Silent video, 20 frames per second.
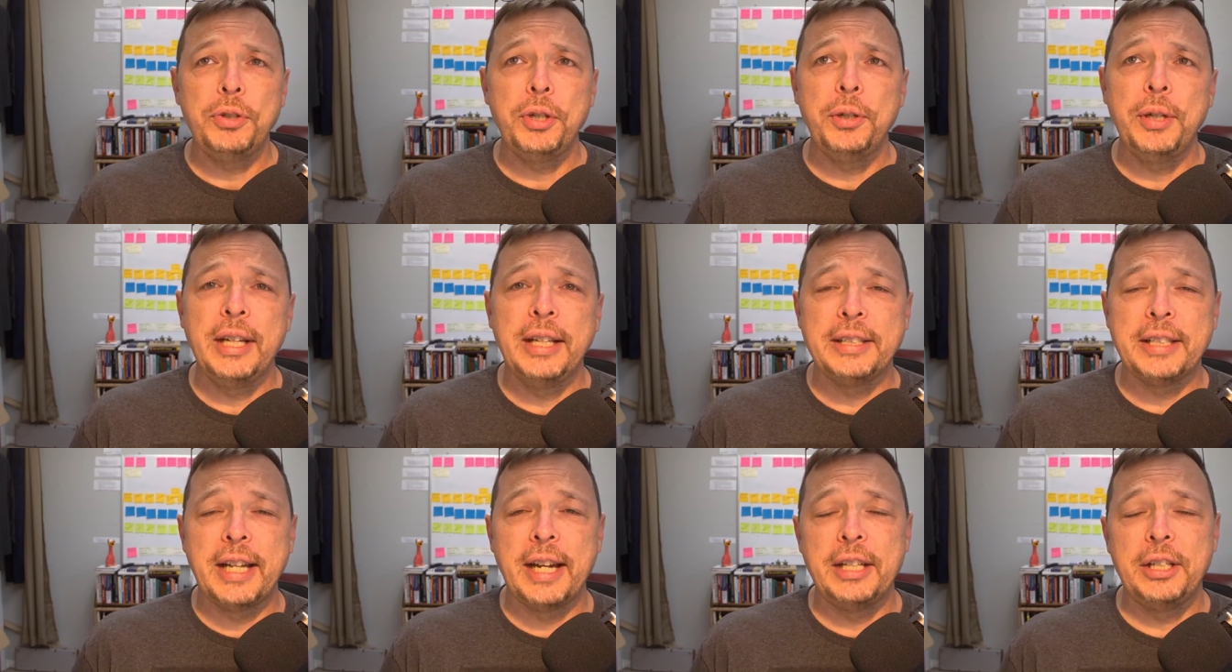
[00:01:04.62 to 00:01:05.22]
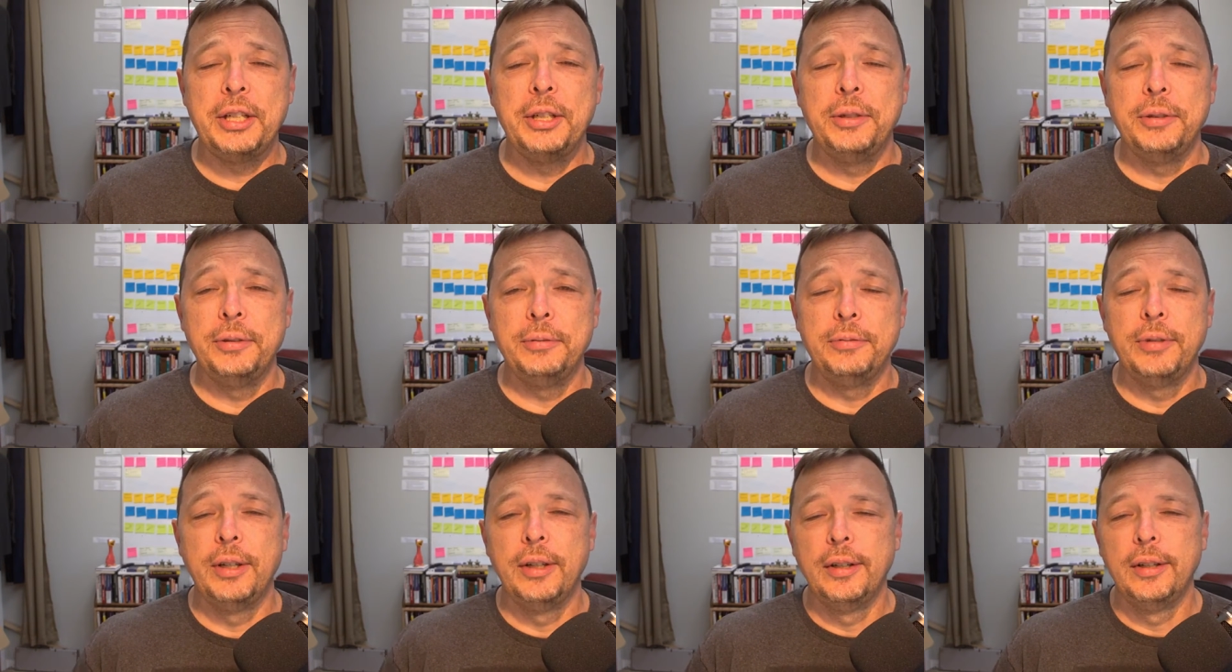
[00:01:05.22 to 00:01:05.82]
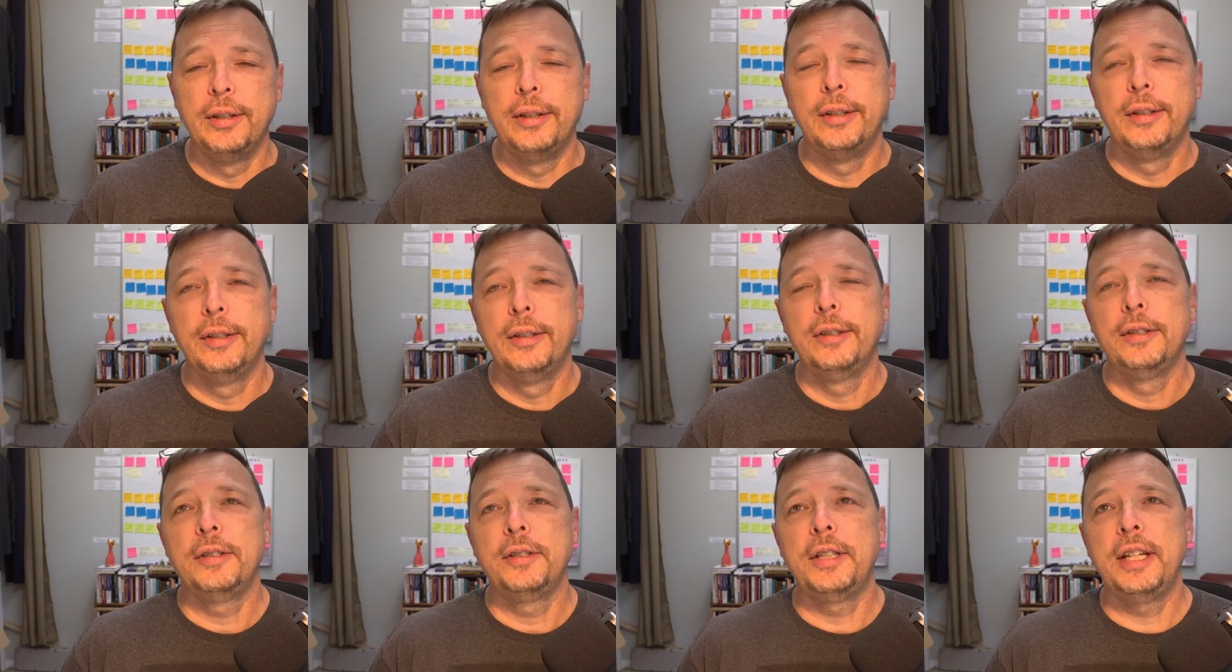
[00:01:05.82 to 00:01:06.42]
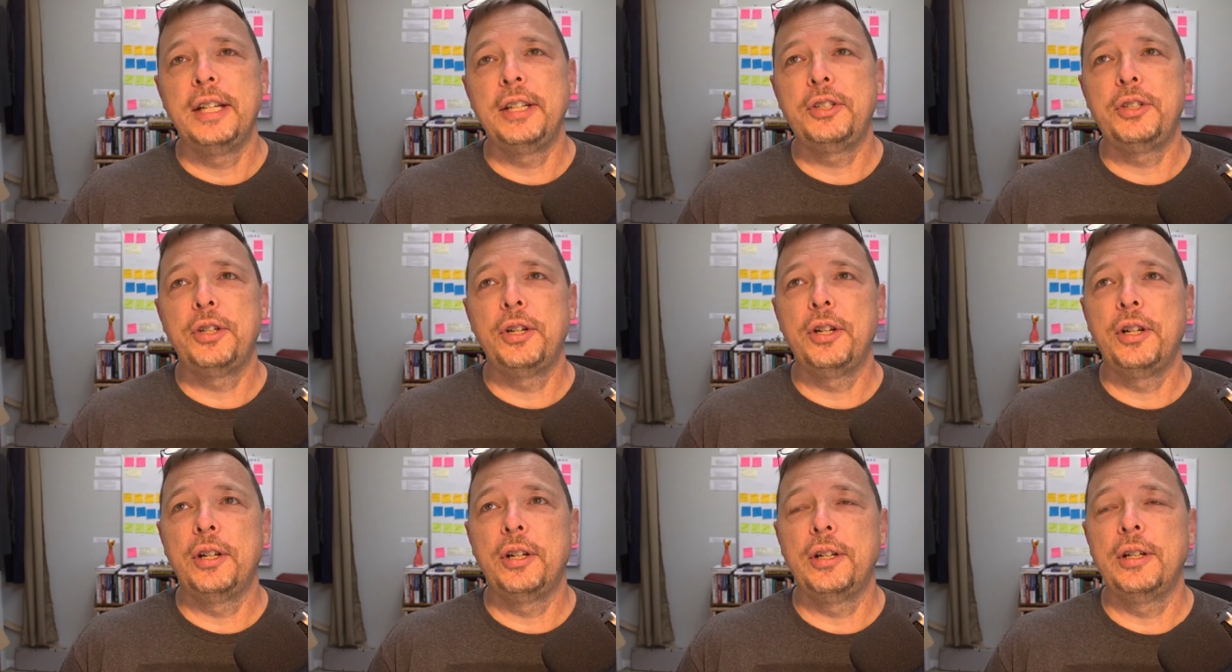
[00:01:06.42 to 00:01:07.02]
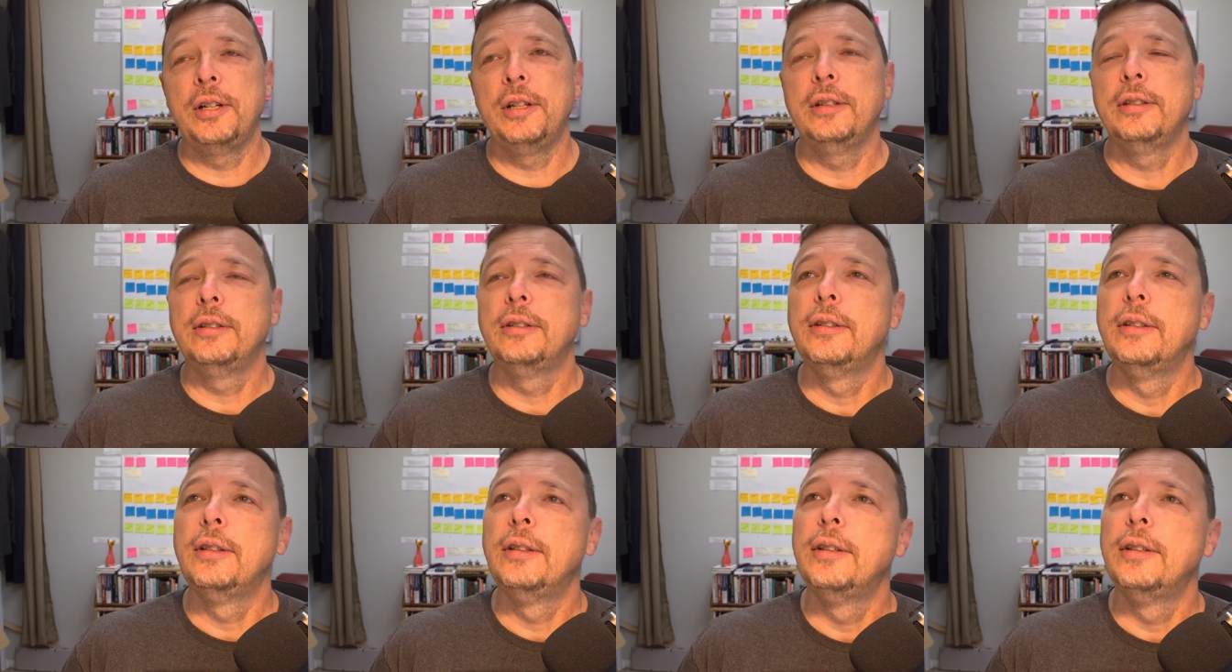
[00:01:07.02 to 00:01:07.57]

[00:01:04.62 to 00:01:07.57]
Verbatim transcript: TuneIn, iTunes, Stitcher,